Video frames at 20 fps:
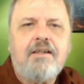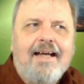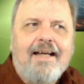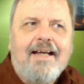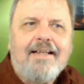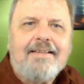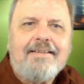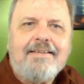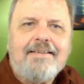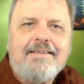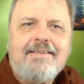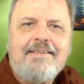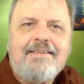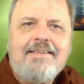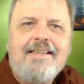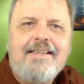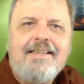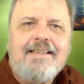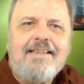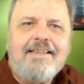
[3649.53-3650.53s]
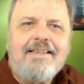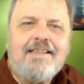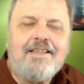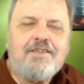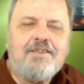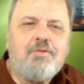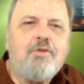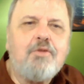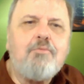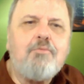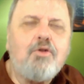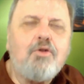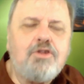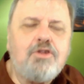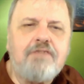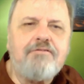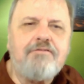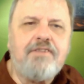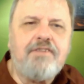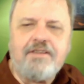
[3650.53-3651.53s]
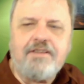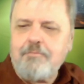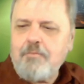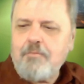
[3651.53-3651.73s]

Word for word: And because we're most of